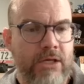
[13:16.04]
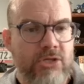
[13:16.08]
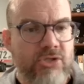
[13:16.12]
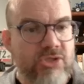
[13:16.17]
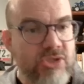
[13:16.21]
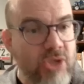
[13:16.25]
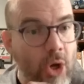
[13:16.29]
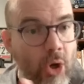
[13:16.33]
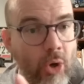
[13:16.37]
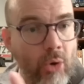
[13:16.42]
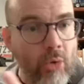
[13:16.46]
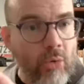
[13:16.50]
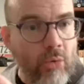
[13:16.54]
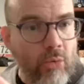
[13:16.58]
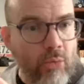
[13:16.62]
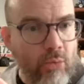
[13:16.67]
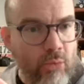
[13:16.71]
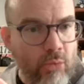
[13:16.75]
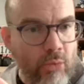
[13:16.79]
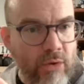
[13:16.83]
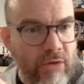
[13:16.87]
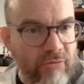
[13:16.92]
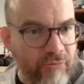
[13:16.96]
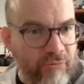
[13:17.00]

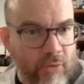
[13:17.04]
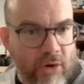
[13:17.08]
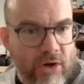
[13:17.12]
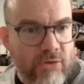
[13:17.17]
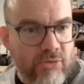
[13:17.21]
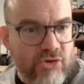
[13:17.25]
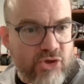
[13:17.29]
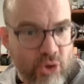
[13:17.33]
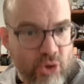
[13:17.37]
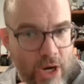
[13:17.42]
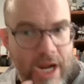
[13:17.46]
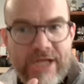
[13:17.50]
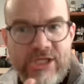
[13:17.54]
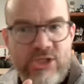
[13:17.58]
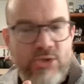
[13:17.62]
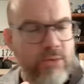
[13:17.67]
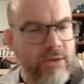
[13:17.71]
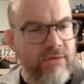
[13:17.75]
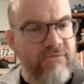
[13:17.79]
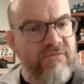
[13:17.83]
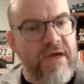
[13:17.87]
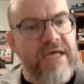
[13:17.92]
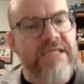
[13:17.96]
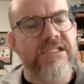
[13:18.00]
So if we're trying to
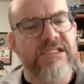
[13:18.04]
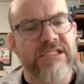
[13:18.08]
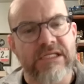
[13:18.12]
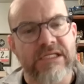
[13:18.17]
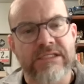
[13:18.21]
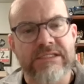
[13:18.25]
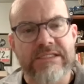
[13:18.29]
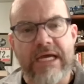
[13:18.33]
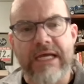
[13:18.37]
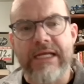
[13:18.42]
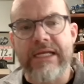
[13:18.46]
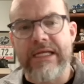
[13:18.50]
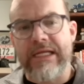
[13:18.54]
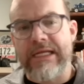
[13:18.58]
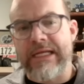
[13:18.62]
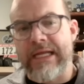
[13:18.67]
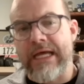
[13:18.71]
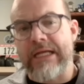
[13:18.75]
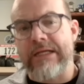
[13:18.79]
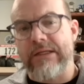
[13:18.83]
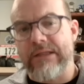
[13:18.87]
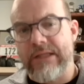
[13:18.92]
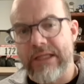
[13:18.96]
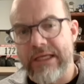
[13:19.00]
invest in data and
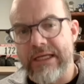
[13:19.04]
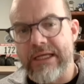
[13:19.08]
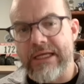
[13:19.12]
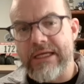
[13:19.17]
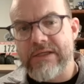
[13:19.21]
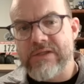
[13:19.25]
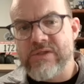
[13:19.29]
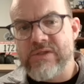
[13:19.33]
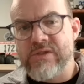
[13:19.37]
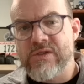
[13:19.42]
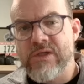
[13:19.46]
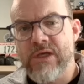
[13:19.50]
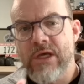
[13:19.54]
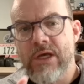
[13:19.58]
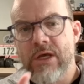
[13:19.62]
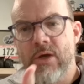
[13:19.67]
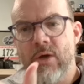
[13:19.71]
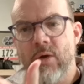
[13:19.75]
analytics,